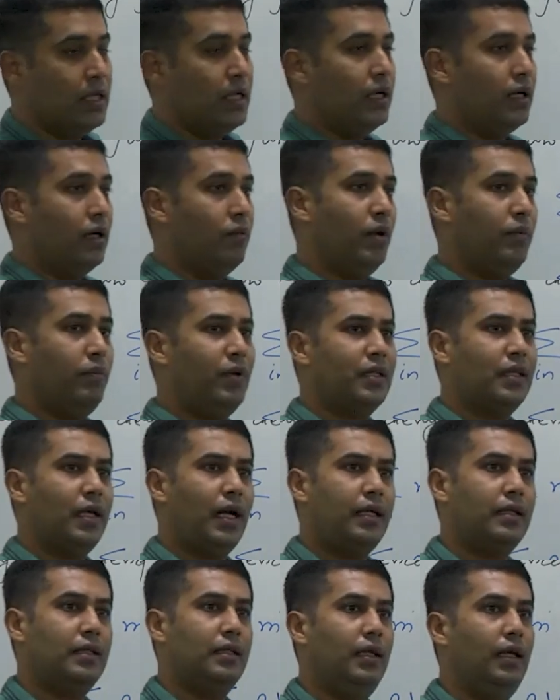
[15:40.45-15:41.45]
Remember
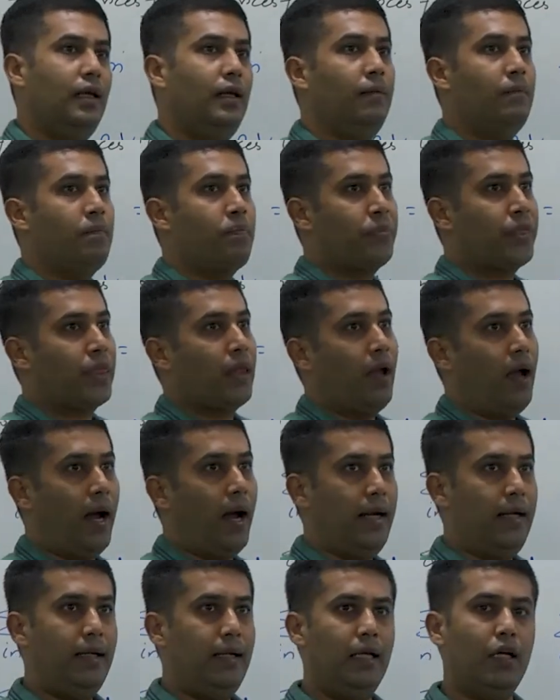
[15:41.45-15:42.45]
that the
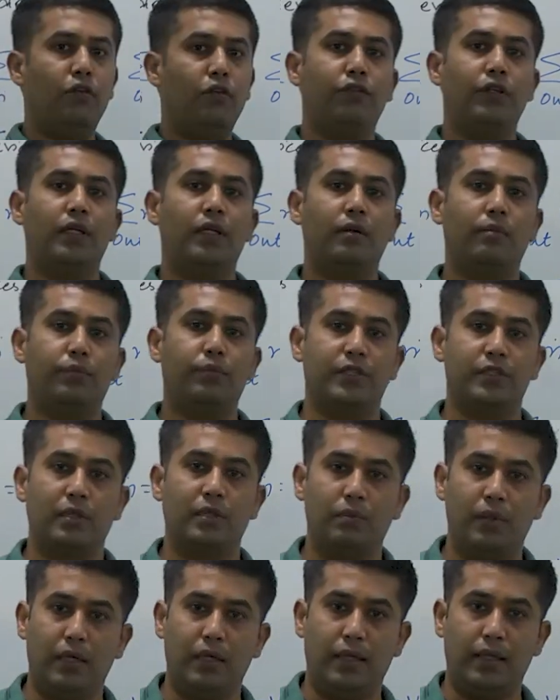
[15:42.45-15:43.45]
idea of
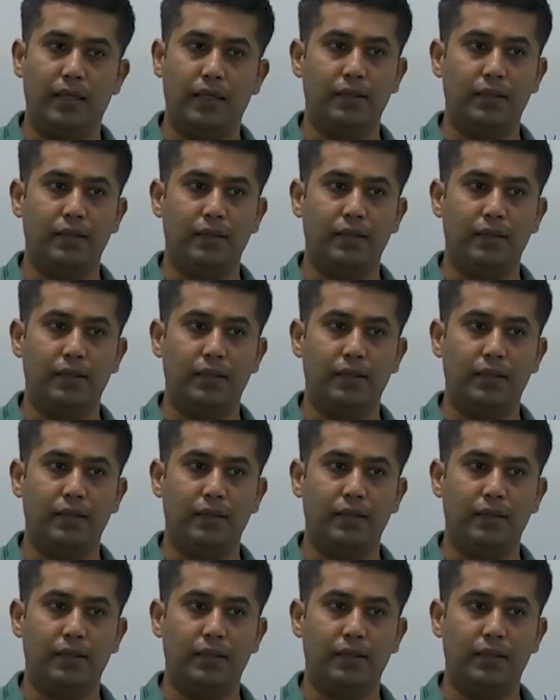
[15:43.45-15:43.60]
incompressibility